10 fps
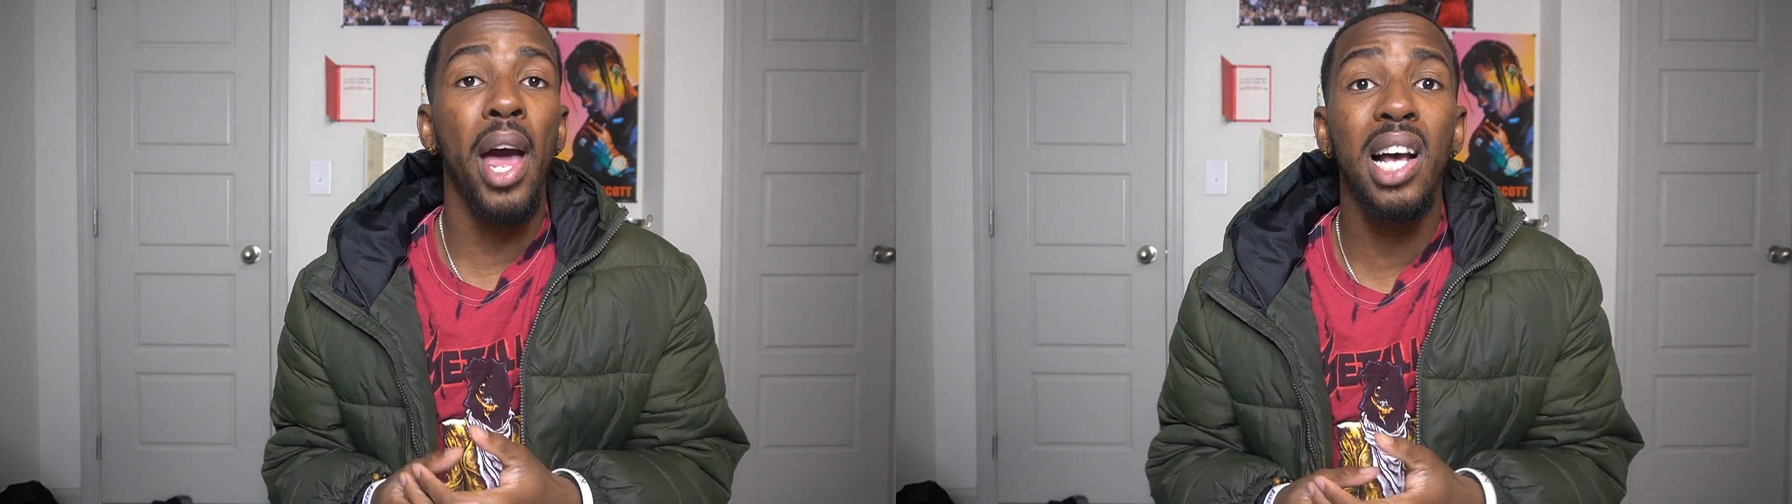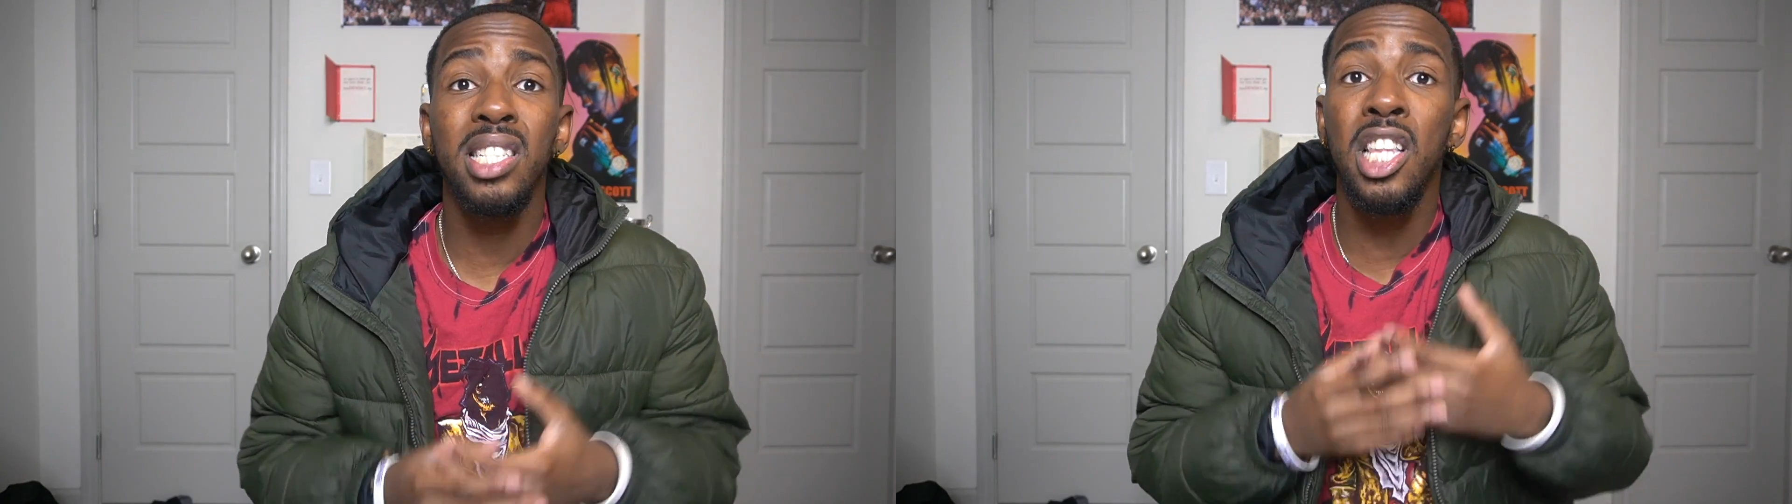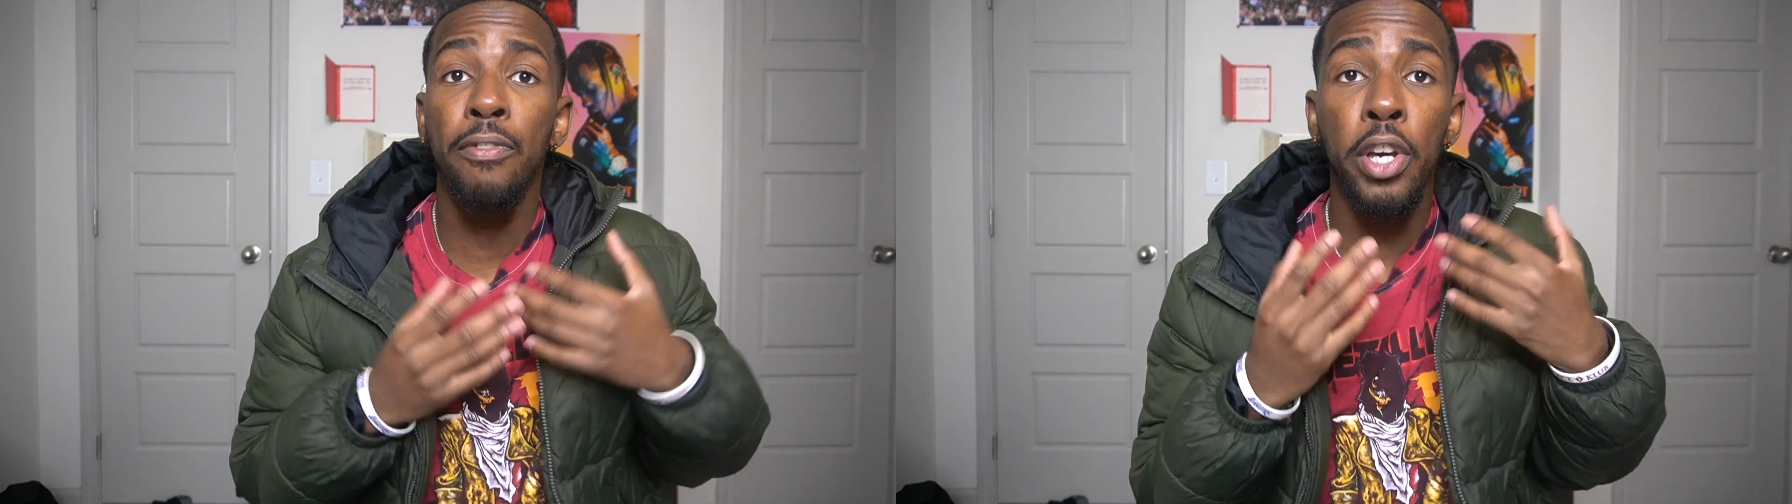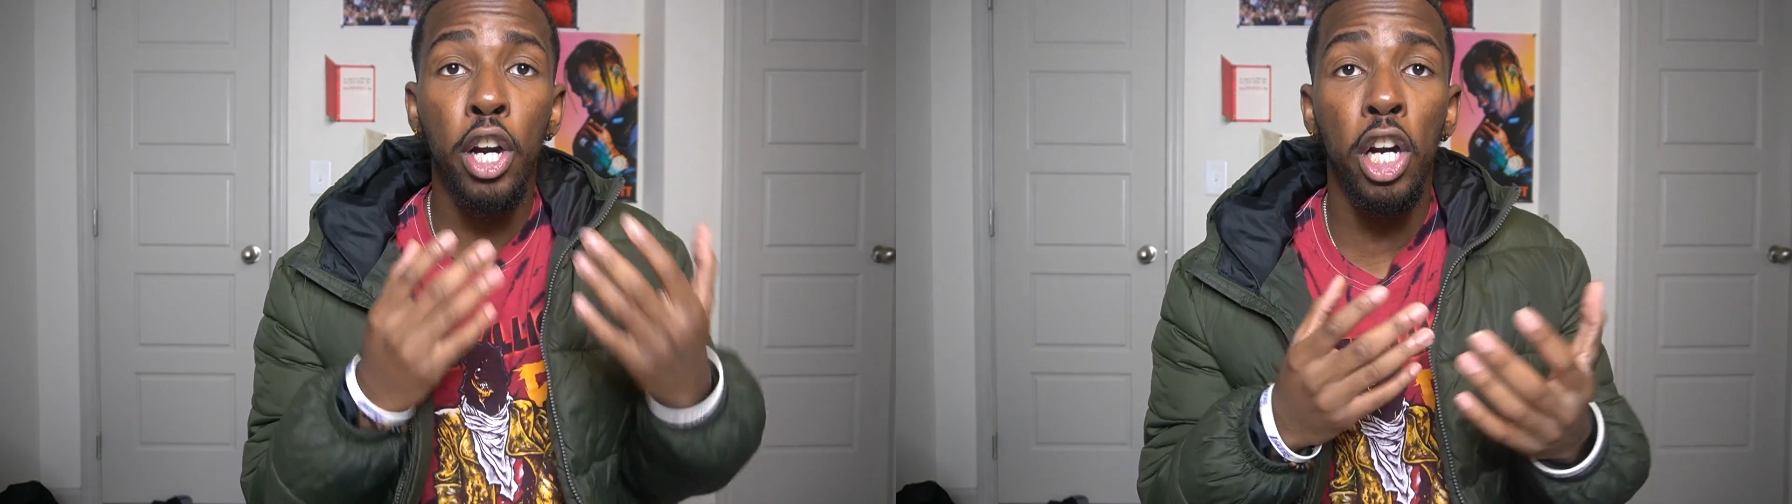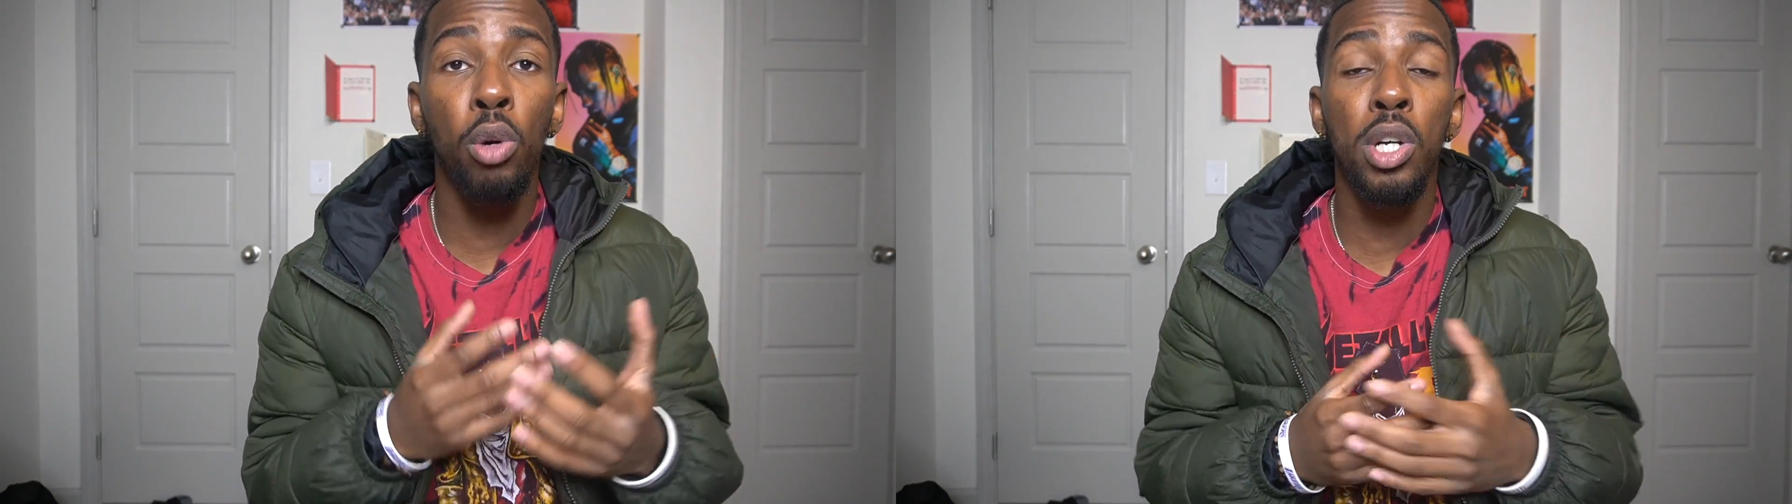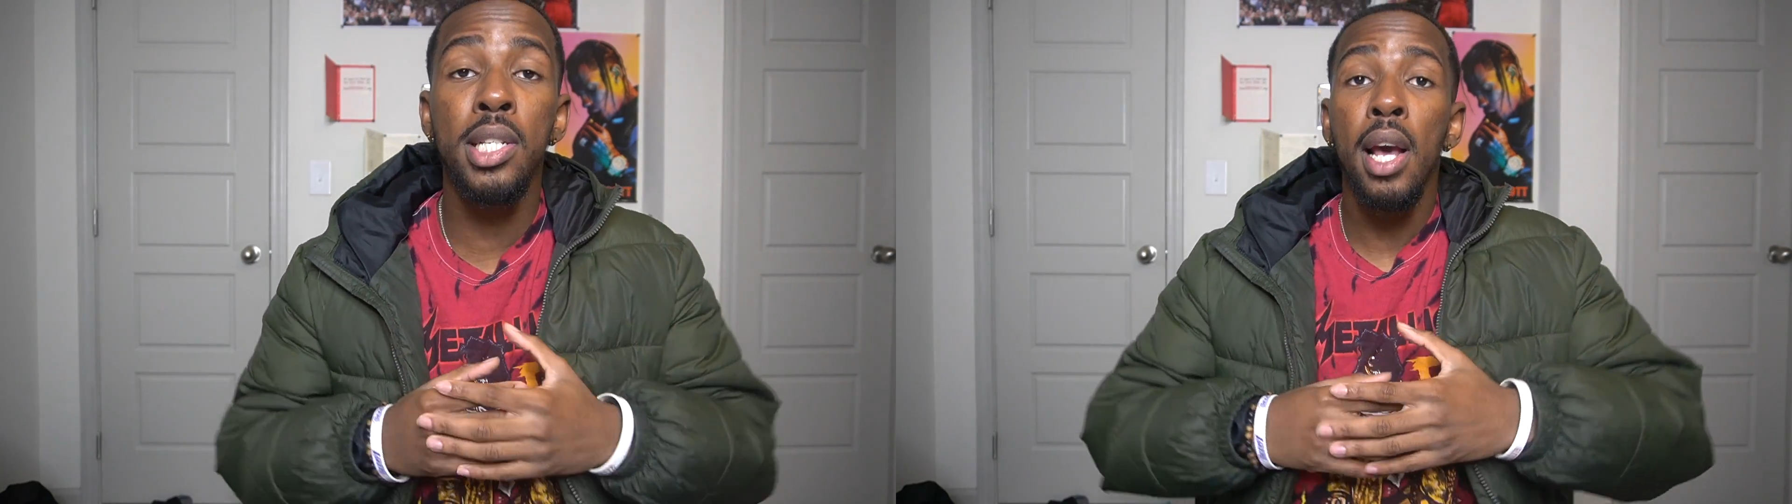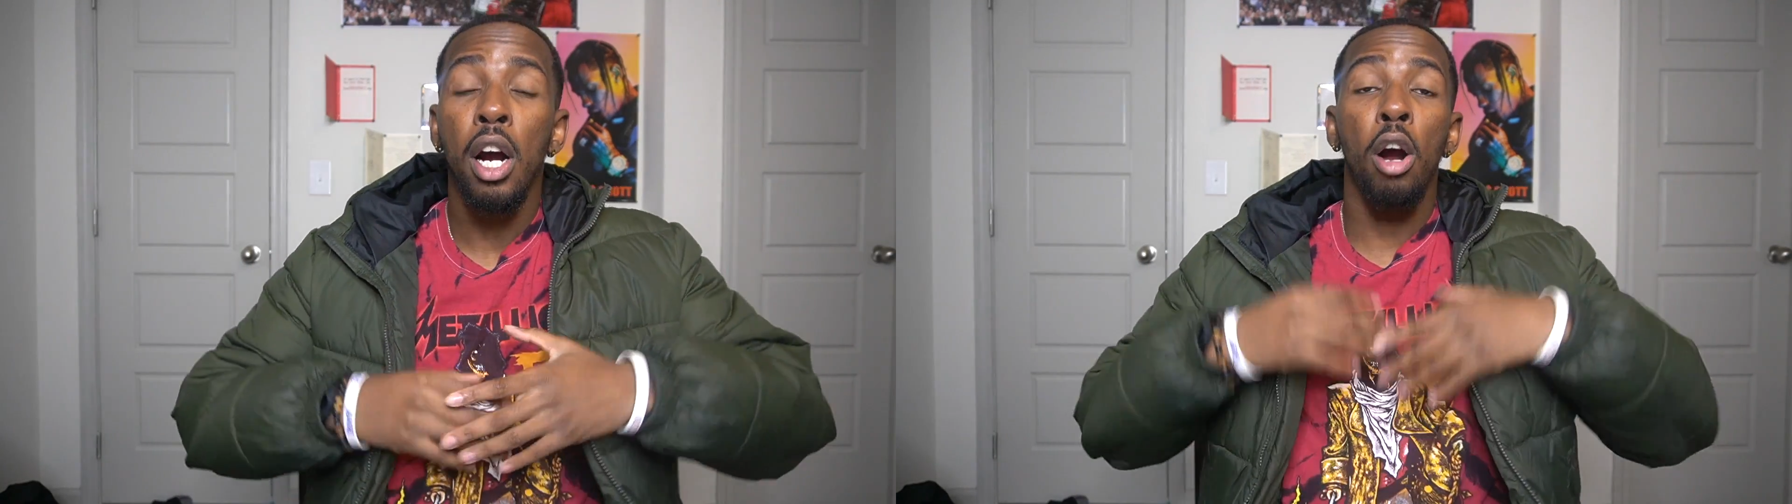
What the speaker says: as Stephen Curry was